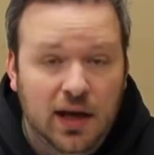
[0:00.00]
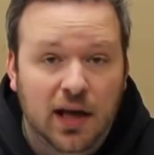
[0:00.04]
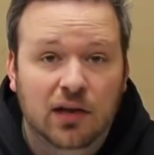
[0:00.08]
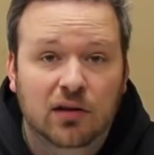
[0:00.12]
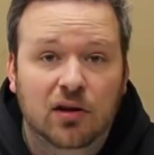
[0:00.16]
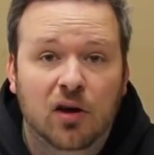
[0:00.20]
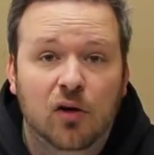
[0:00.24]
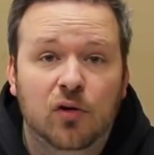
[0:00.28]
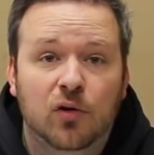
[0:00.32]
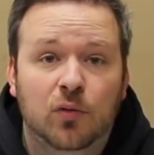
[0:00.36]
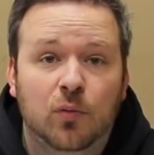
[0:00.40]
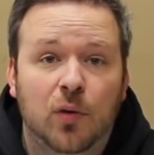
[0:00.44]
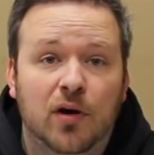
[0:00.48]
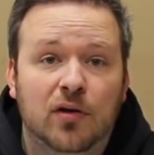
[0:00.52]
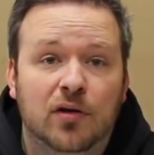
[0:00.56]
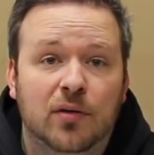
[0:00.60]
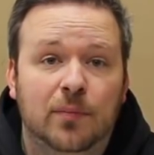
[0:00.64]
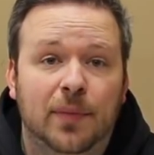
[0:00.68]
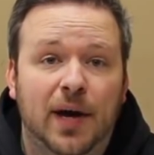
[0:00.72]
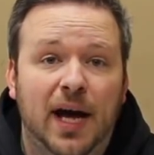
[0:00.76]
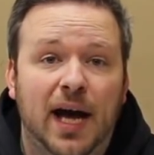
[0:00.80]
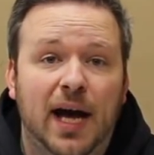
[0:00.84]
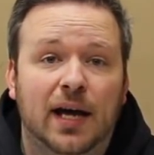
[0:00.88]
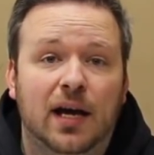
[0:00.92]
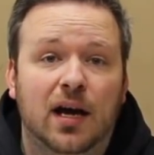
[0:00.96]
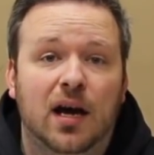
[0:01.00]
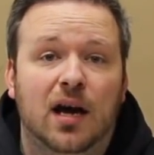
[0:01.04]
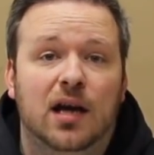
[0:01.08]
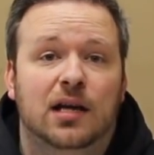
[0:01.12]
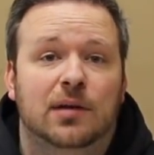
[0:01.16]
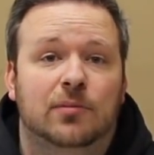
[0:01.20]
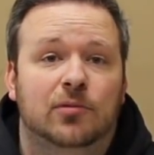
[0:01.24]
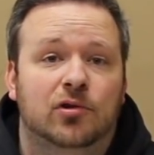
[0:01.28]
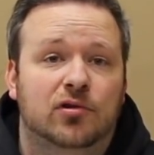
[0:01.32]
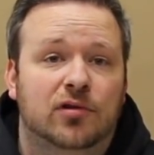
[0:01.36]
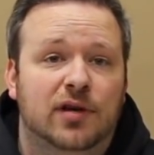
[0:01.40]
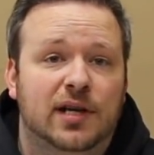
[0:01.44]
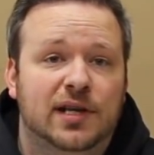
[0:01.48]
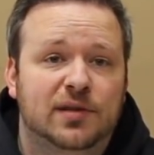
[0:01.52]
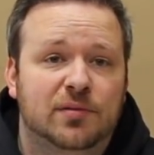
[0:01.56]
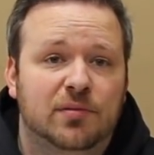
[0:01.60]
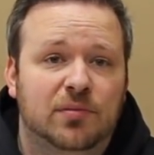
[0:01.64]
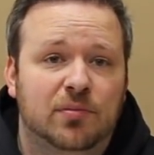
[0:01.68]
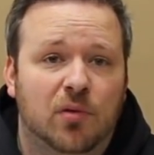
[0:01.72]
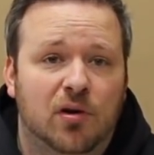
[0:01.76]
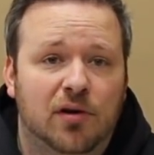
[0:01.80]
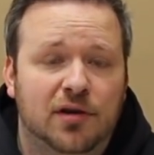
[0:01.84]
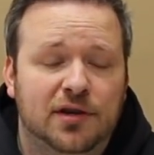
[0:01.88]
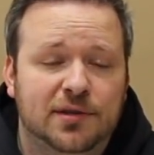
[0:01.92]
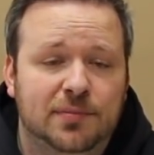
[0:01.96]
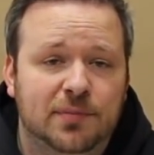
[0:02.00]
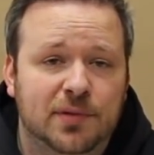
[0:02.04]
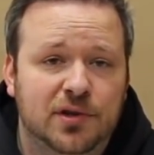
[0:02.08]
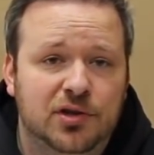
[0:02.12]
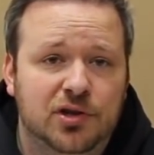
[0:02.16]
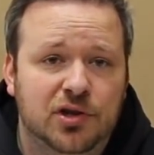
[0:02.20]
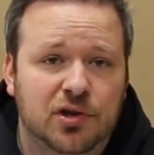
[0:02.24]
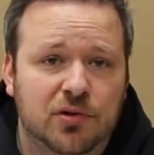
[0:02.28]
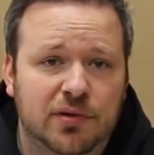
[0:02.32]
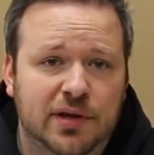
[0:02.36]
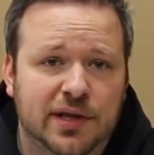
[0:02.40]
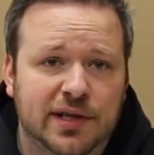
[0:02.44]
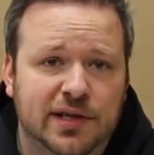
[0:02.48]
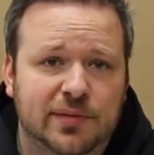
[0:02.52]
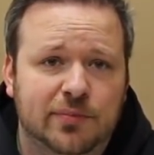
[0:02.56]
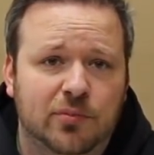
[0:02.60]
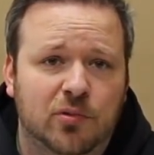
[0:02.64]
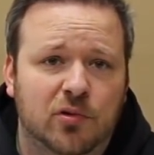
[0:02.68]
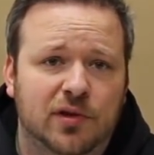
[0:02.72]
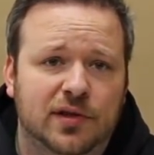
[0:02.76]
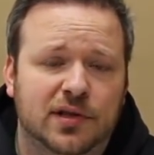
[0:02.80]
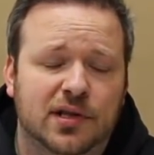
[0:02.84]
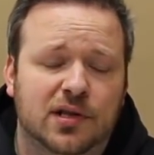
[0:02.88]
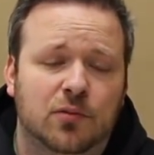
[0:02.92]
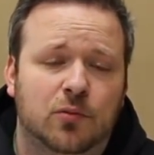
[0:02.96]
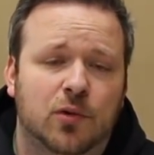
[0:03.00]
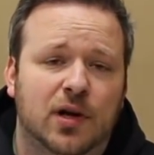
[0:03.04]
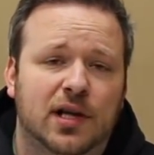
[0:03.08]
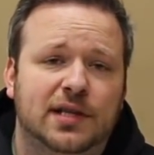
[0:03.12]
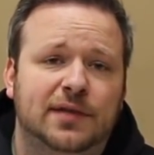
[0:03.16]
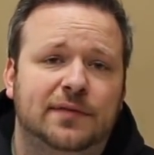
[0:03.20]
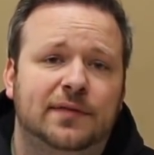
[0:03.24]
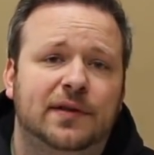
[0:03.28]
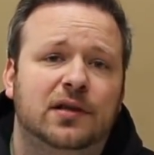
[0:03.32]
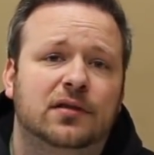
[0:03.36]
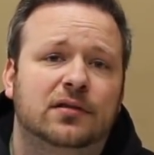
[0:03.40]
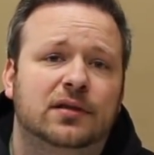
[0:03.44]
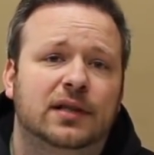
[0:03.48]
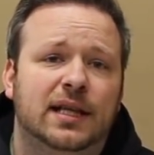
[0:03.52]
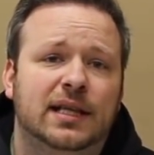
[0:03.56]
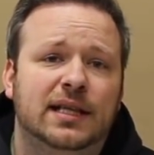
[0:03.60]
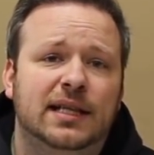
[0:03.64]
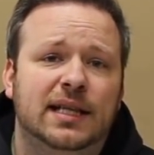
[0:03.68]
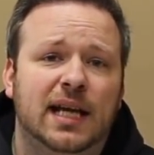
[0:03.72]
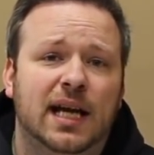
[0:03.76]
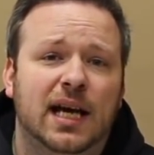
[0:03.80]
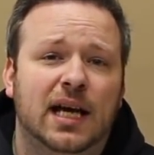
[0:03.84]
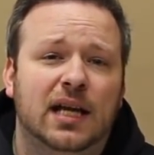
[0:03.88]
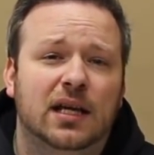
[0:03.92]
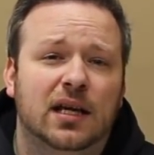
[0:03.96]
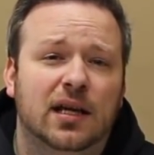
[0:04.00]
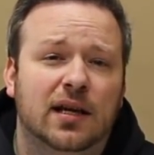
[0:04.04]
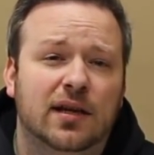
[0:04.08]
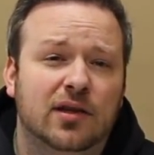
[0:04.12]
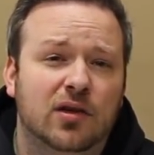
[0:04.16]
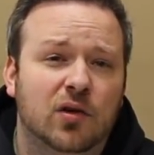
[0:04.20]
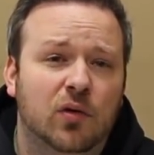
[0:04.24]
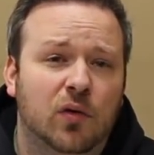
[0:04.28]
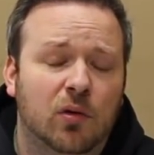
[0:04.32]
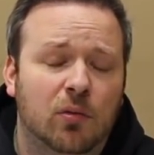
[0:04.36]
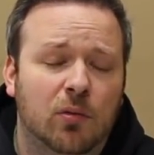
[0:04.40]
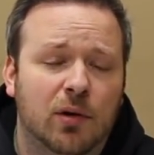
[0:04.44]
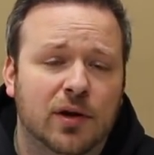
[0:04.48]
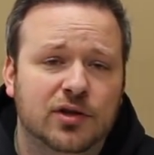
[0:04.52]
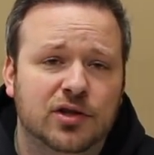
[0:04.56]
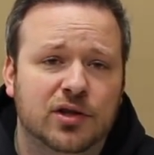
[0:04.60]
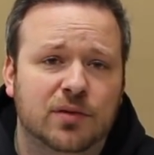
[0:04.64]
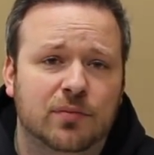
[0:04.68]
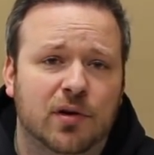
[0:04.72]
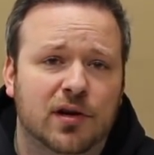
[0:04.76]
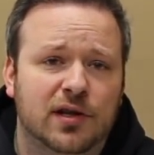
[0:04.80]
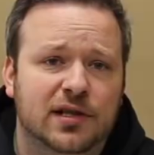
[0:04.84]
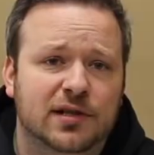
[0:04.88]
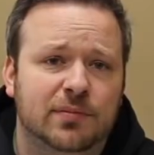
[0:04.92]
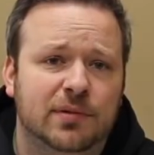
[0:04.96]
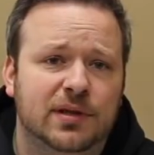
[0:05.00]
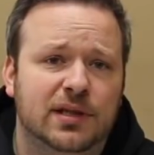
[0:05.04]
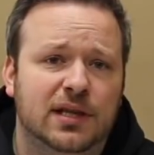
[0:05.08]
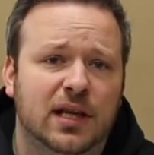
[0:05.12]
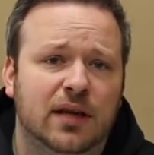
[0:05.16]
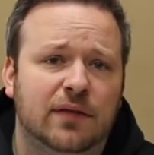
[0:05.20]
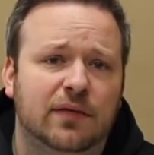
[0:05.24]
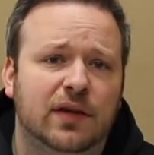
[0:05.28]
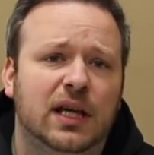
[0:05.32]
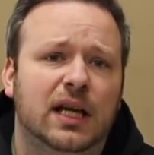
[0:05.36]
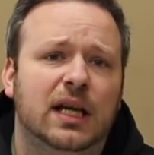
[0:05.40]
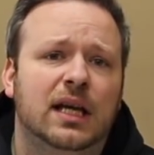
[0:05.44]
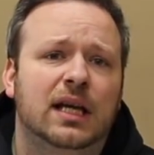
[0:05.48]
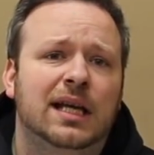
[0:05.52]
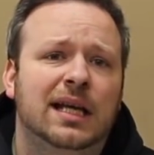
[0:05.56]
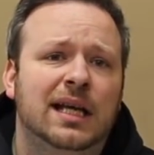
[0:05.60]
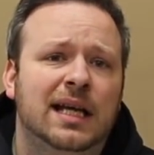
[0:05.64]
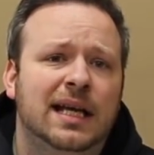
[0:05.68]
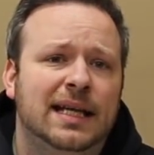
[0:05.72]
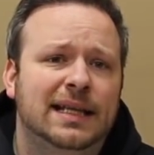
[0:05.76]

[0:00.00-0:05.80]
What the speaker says: Hello and welcome back. I am Chris with Marksman Shooting Sports in Westfield, Indiana, and you are watching Marksman TV.